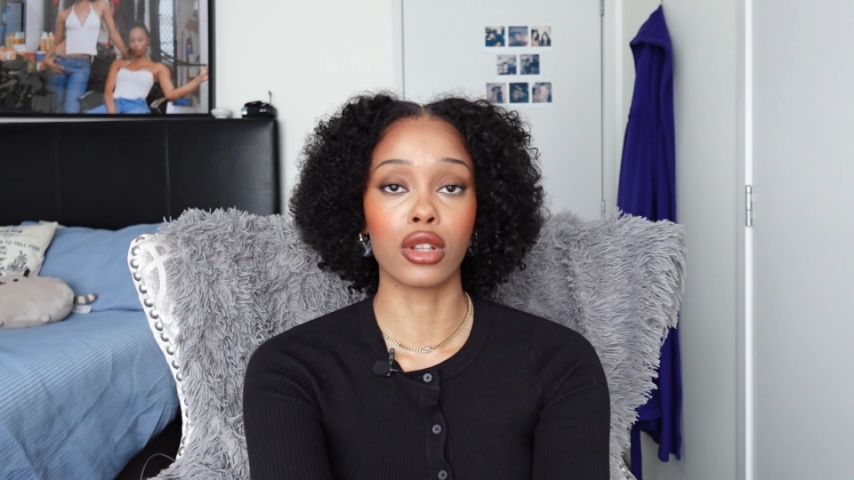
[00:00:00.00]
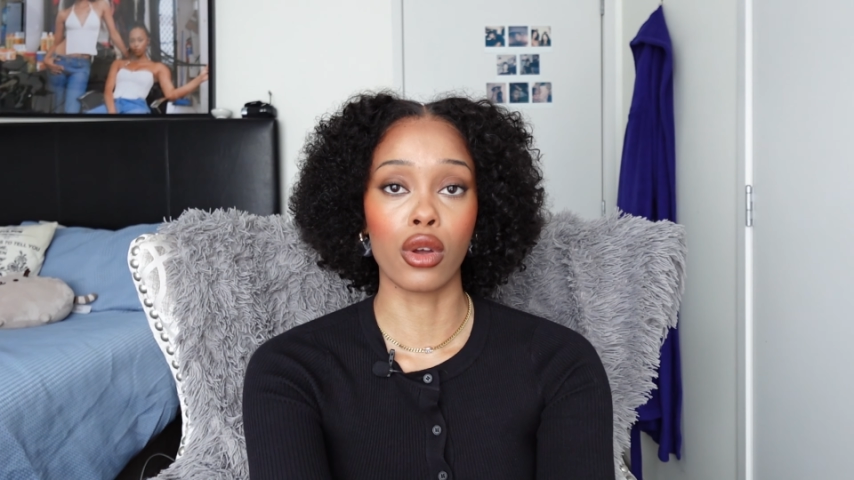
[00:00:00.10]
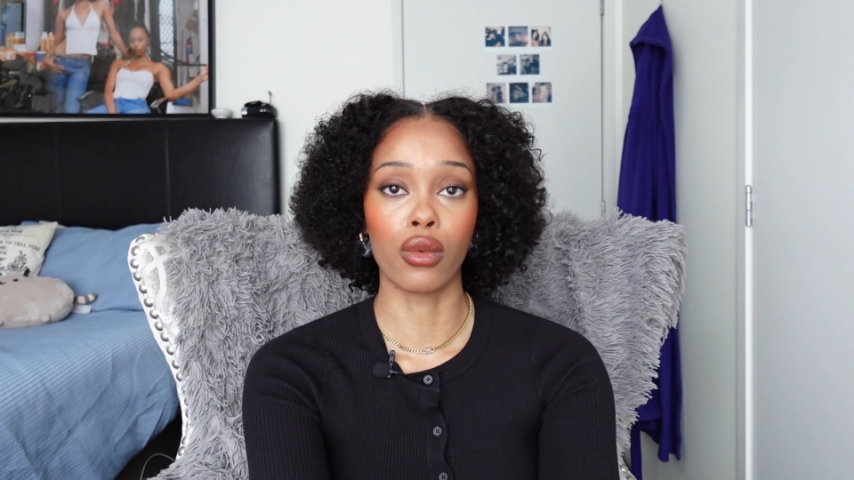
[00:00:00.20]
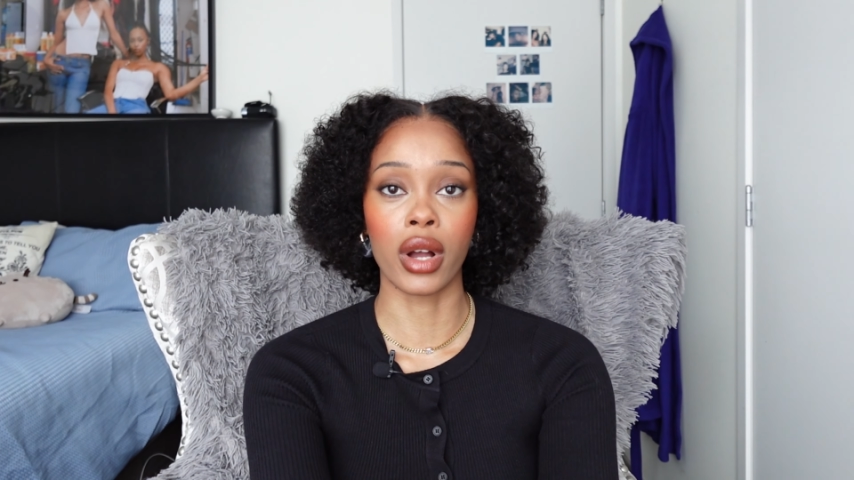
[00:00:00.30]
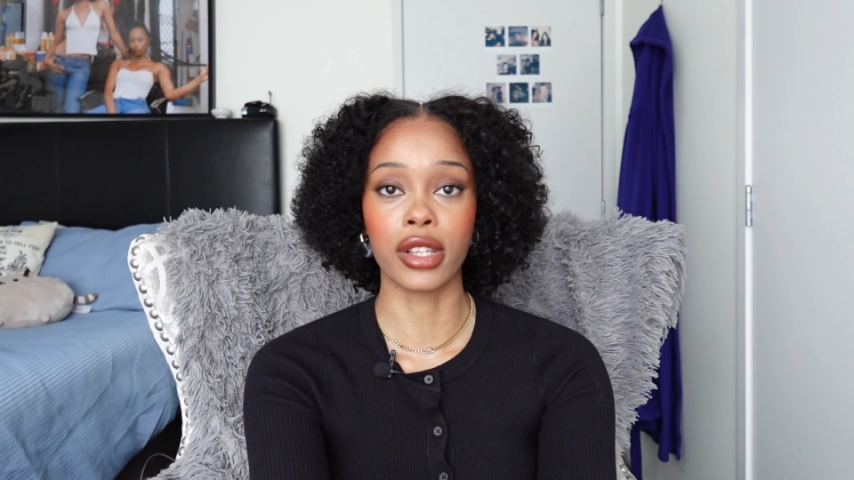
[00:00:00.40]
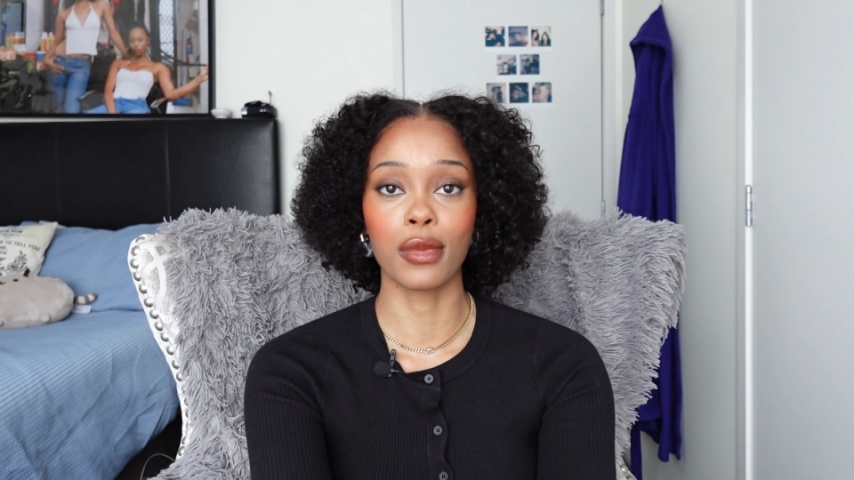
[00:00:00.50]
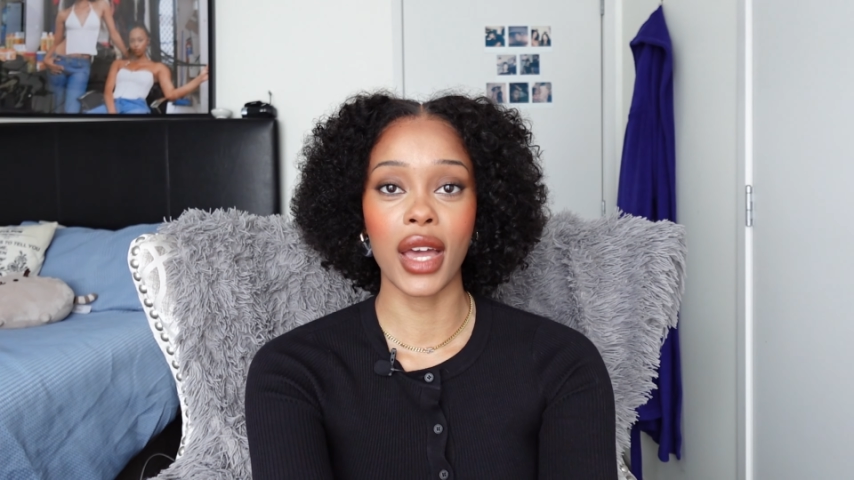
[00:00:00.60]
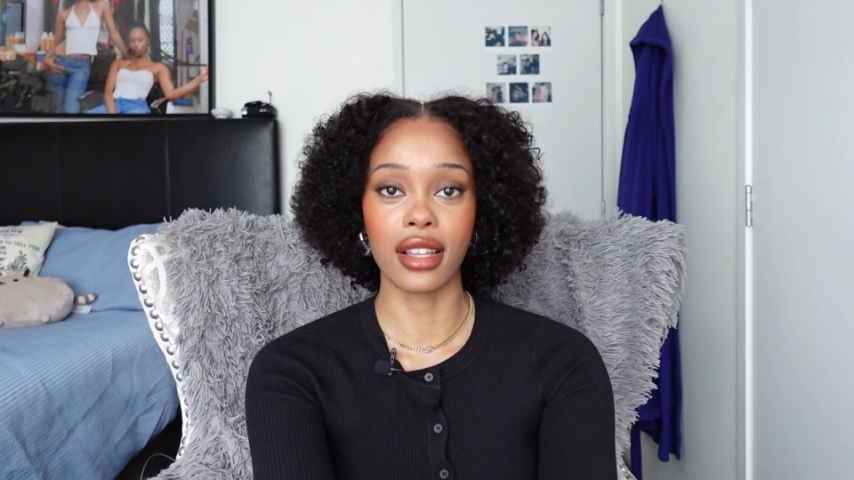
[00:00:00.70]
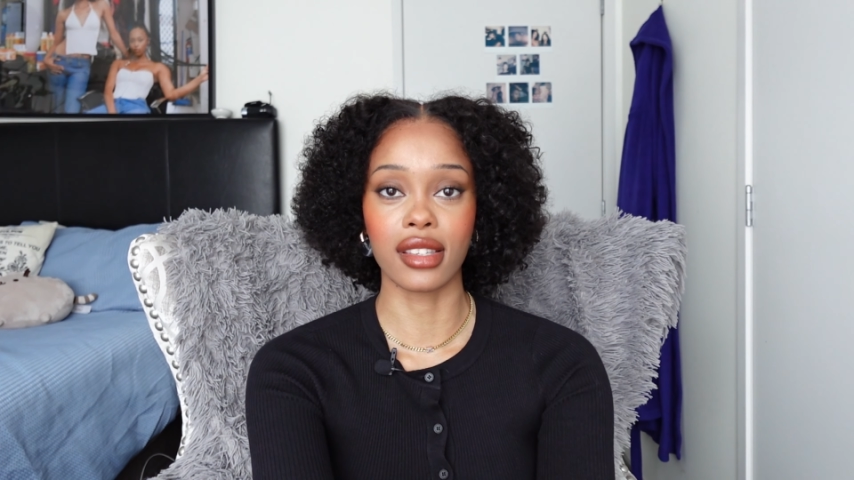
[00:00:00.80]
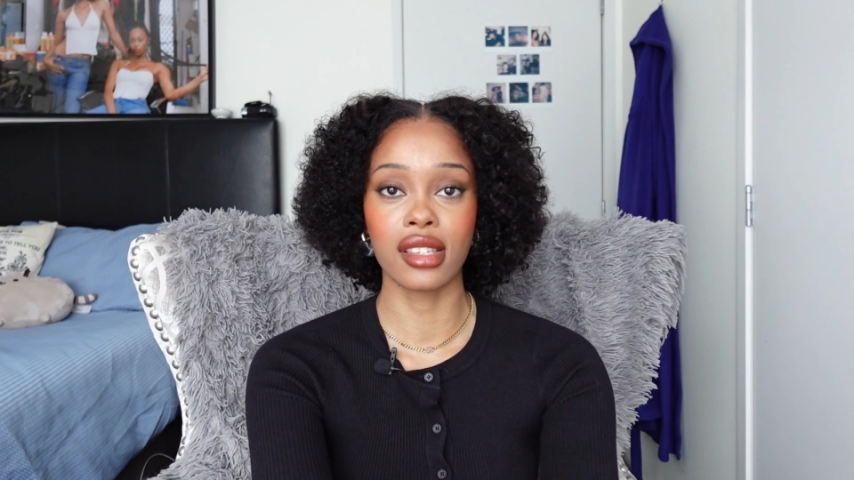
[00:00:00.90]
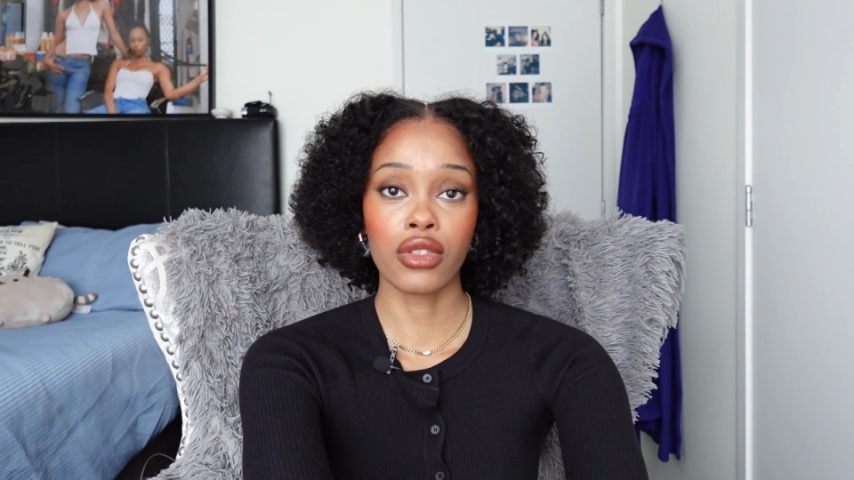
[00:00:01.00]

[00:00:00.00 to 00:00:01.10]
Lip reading: low rise pants.